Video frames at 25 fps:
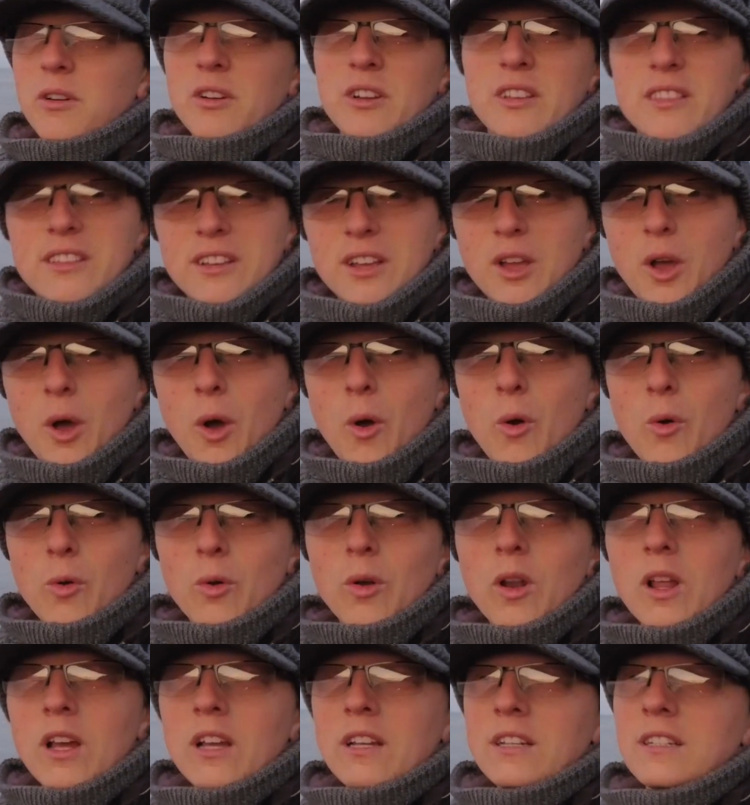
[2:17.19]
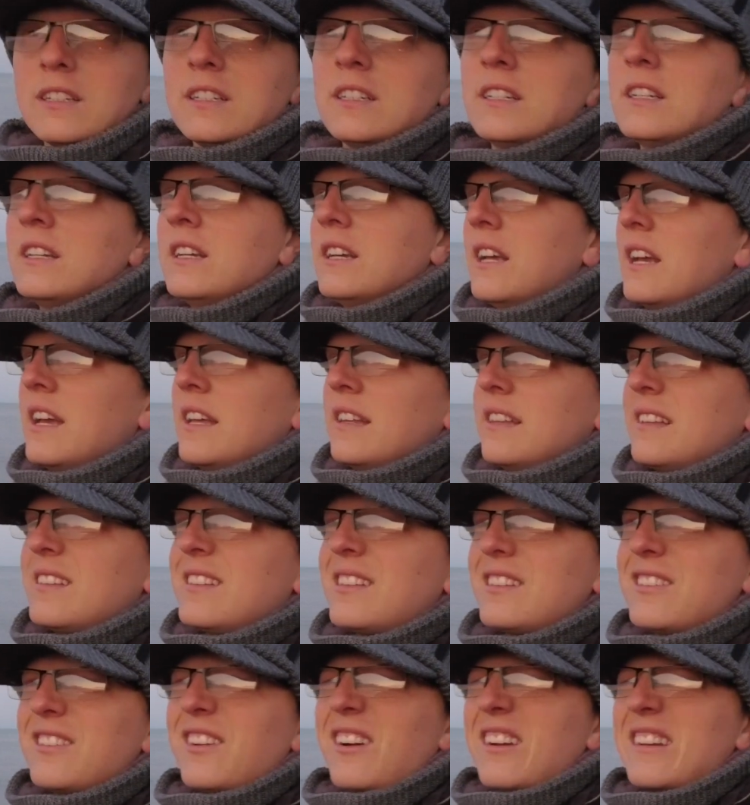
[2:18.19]
Is it cool?
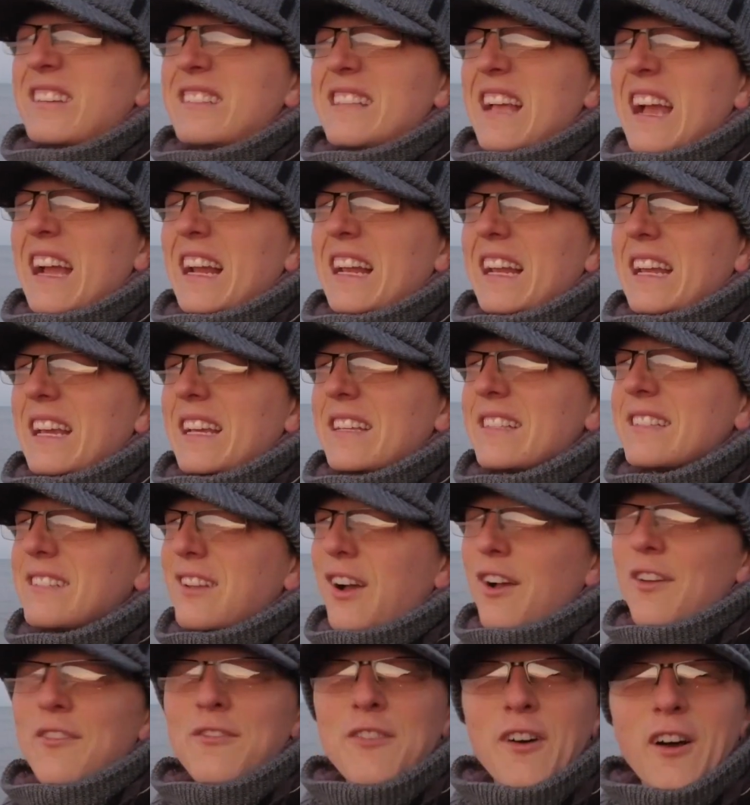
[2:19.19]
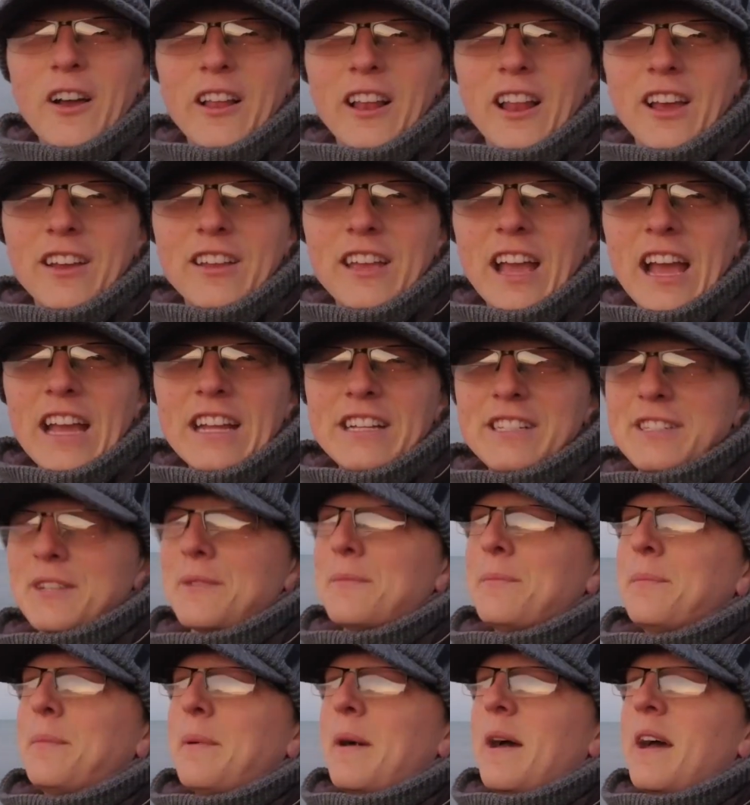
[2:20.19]
This is not exactly a sci-fi
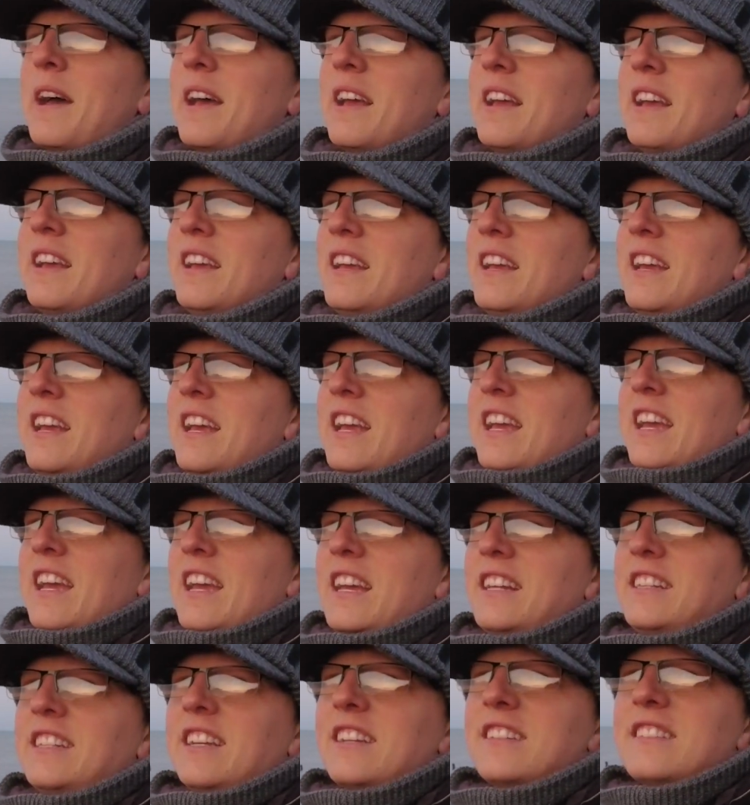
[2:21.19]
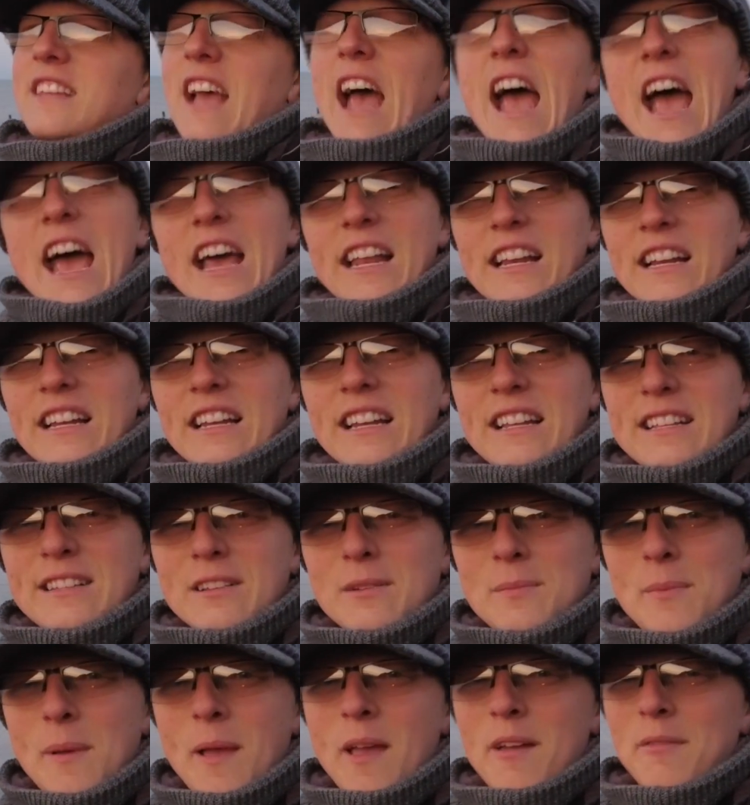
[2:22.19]
location, but it does add a
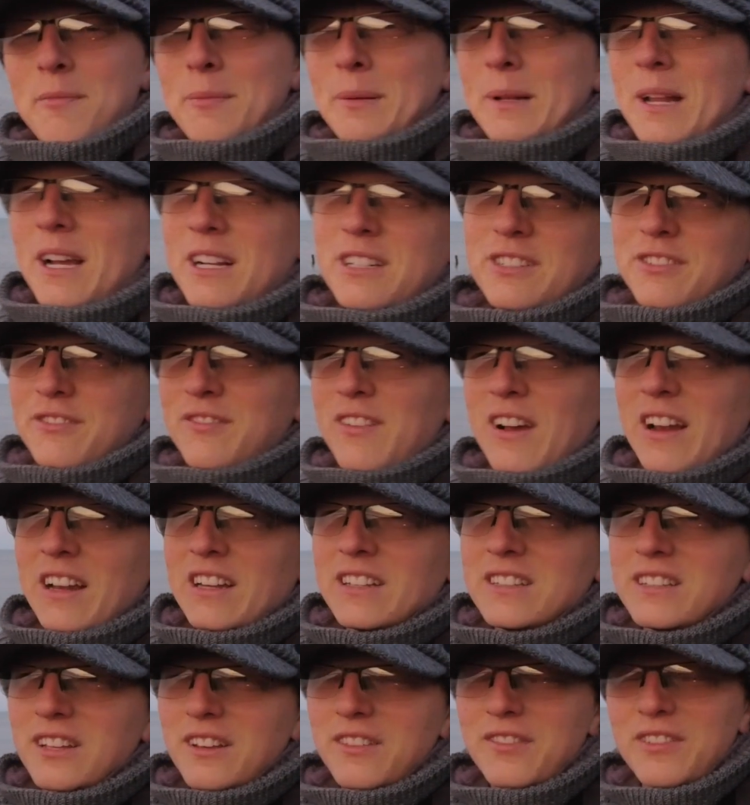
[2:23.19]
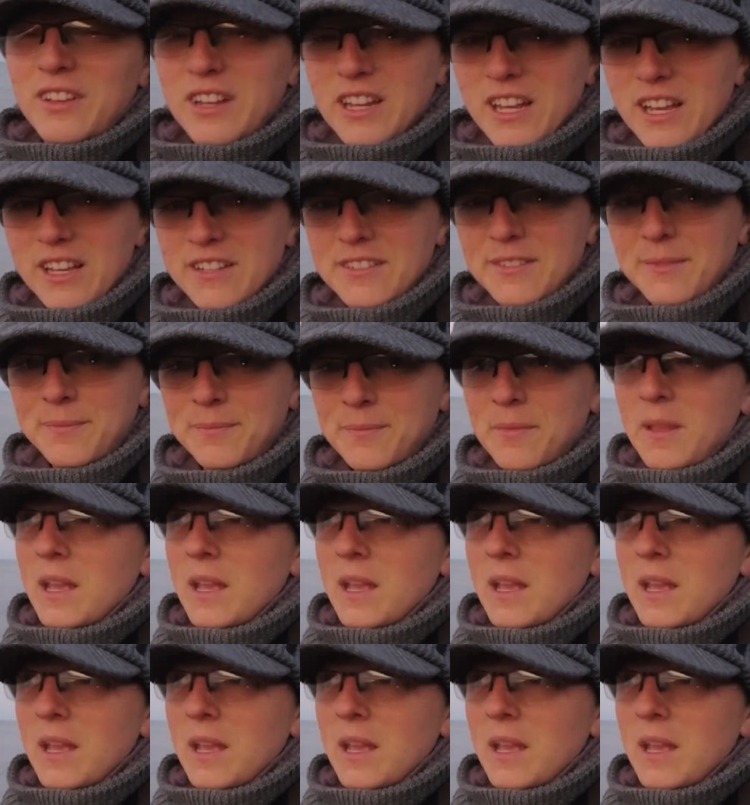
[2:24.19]
little bit of production value to your videos.